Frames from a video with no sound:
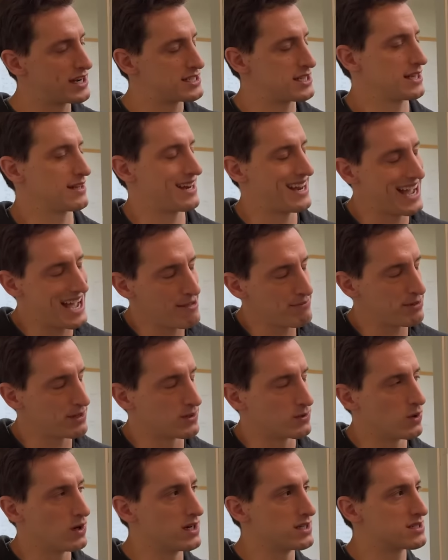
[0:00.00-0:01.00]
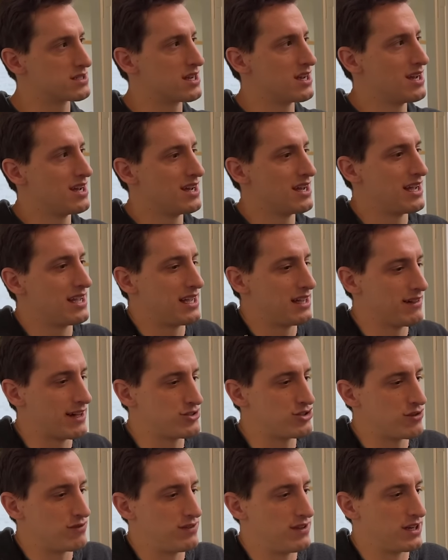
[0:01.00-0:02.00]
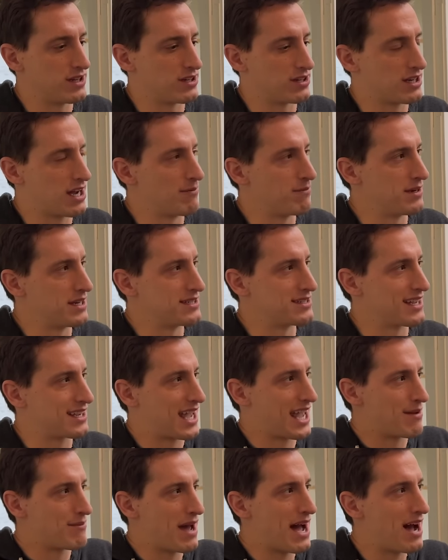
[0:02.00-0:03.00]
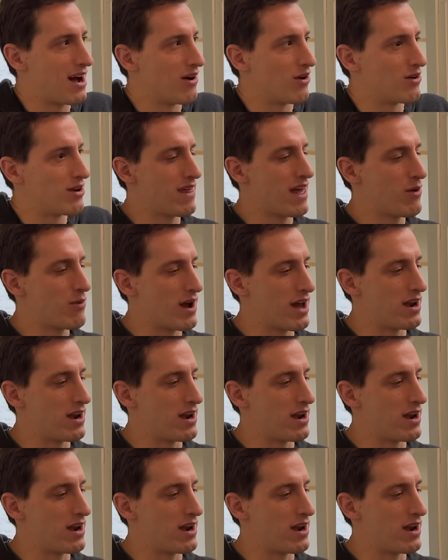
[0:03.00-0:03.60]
thing that happened was, electric vehicle companies that came out, they went,